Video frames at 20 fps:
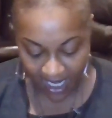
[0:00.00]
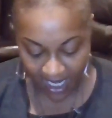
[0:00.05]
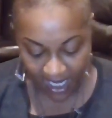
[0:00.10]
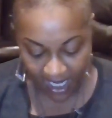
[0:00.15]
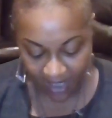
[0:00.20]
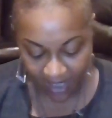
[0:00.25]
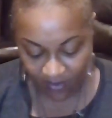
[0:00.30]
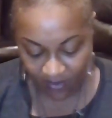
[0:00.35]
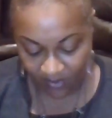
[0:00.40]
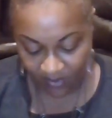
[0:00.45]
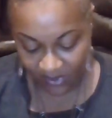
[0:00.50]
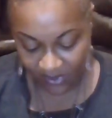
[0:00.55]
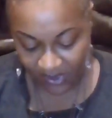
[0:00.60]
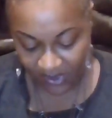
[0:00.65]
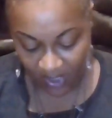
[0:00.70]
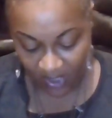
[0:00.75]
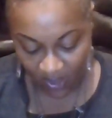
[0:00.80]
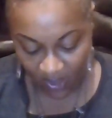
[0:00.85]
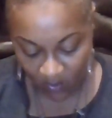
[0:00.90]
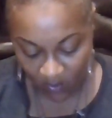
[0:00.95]
I don't want to
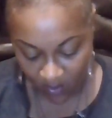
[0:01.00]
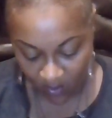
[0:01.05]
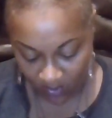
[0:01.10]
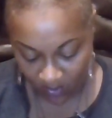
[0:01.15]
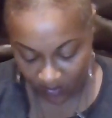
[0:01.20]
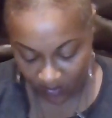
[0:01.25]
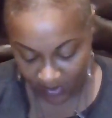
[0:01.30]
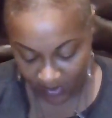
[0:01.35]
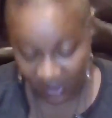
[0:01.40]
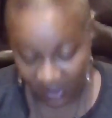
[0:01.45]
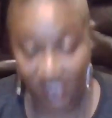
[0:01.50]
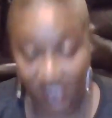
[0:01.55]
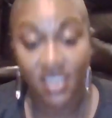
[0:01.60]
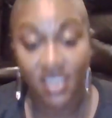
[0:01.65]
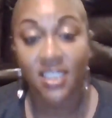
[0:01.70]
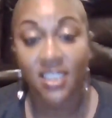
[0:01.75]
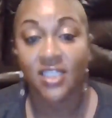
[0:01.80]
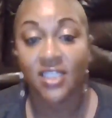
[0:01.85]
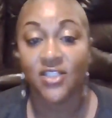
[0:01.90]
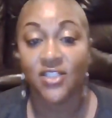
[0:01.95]
start quoting,
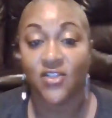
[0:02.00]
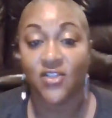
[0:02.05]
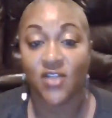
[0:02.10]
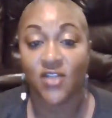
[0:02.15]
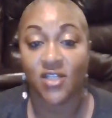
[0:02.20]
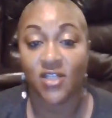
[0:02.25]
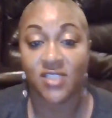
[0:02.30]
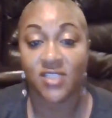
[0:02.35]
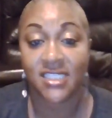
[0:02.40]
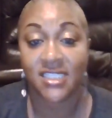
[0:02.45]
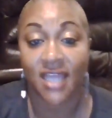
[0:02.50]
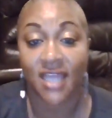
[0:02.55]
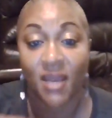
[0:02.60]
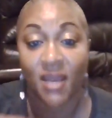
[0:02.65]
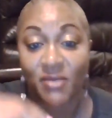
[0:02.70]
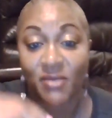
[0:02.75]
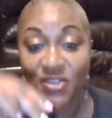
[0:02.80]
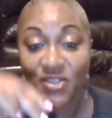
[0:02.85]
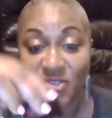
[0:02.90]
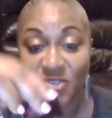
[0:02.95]

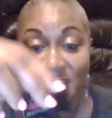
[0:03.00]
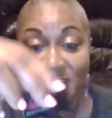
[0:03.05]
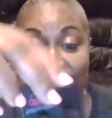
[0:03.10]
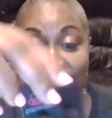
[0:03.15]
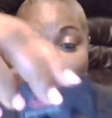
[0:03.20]
geometry